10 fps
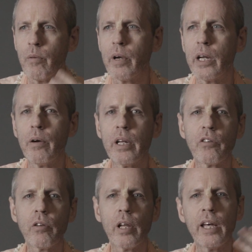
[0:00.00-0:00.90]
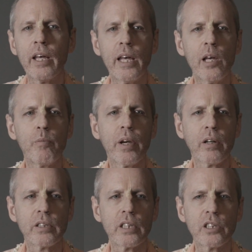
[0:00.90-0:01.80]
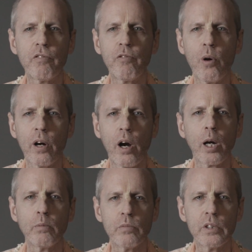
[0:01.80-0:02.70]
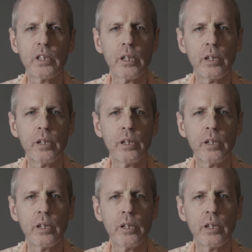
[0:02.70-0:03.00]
we know initially he appears as a four-armed